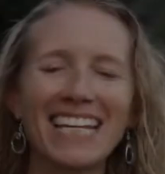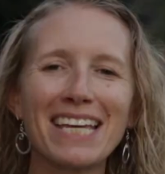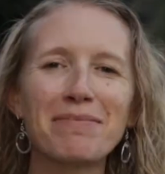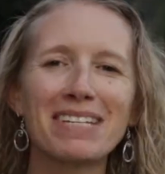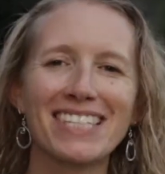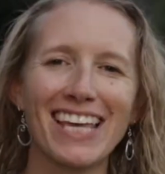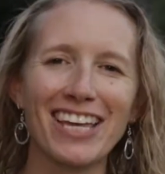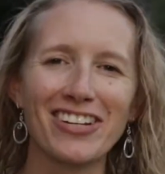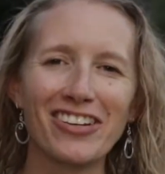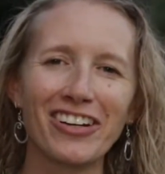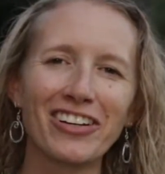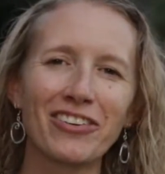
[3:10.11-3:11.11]
name is
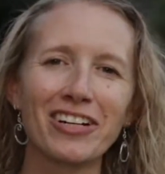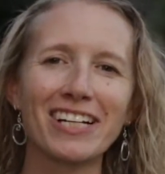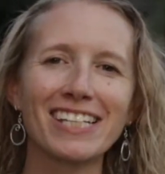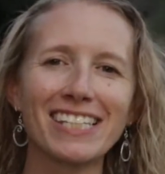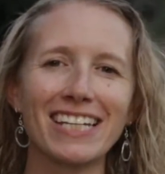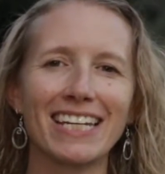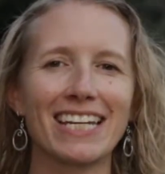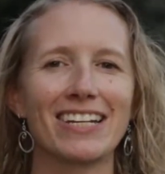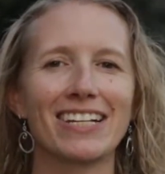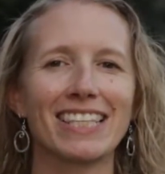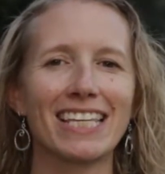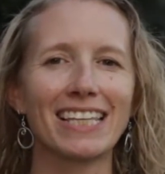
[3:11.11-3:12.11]
Adrian Norris, and
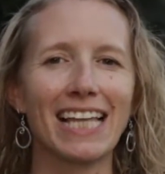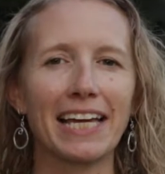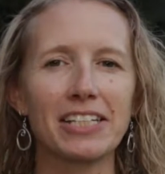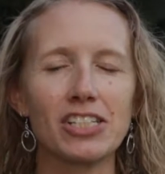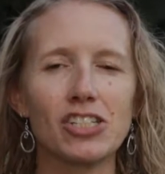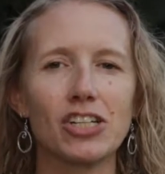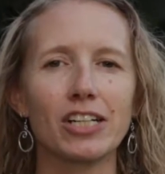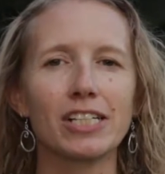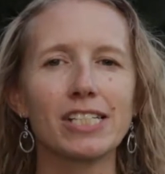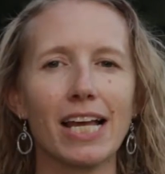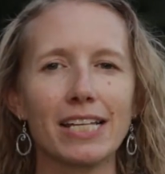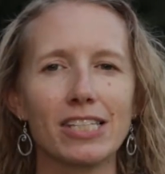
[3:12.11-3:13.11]
here at the Alliance
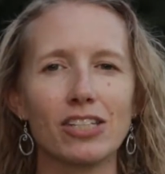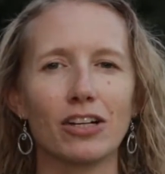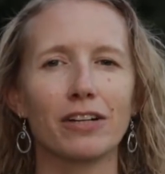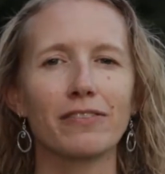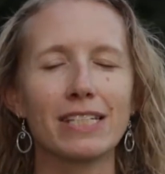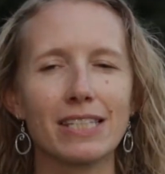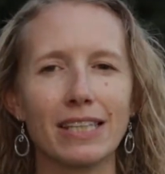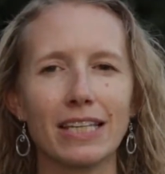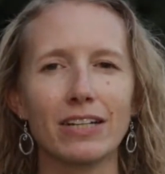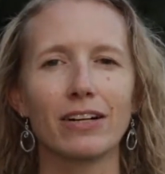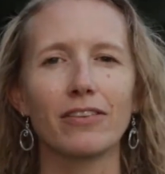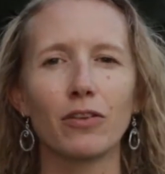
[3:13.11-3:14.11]
Church, I serve as
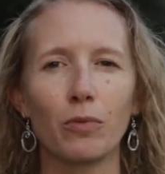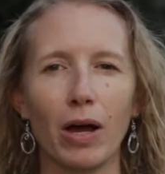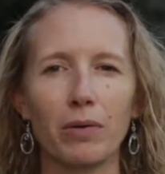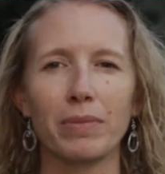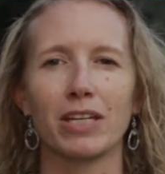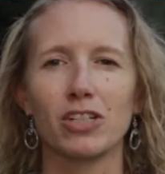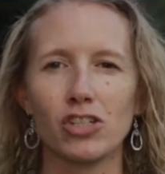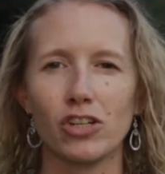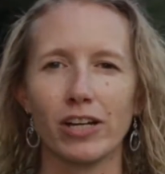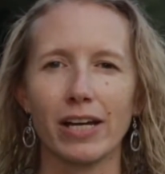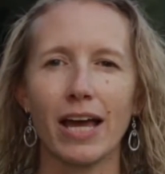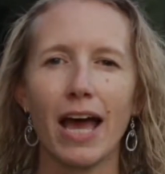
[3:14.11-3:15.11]
leader of the Well
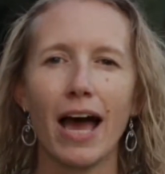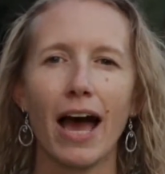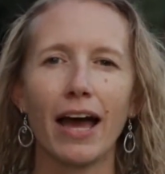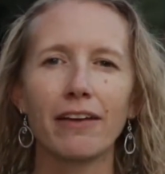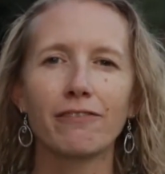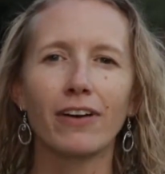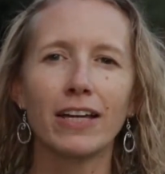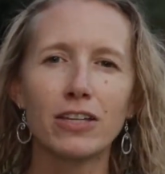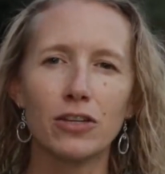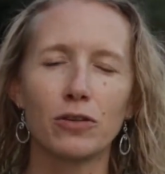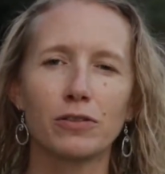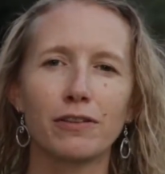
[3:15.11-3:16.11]
Ministry. I
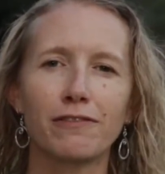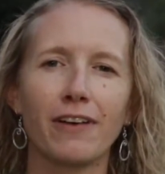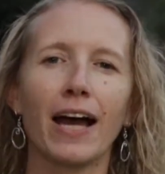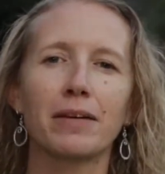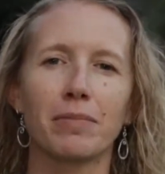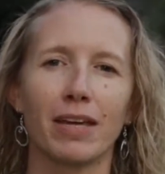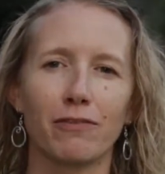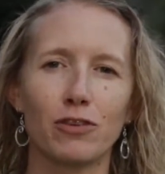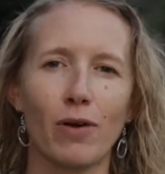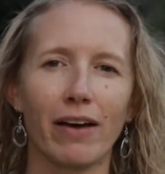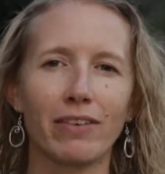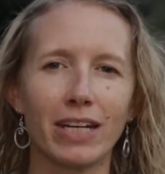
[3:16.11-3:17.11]
invite you to find me
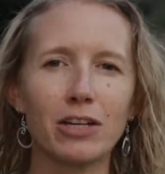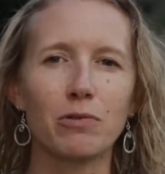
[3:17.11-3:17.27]
if you have any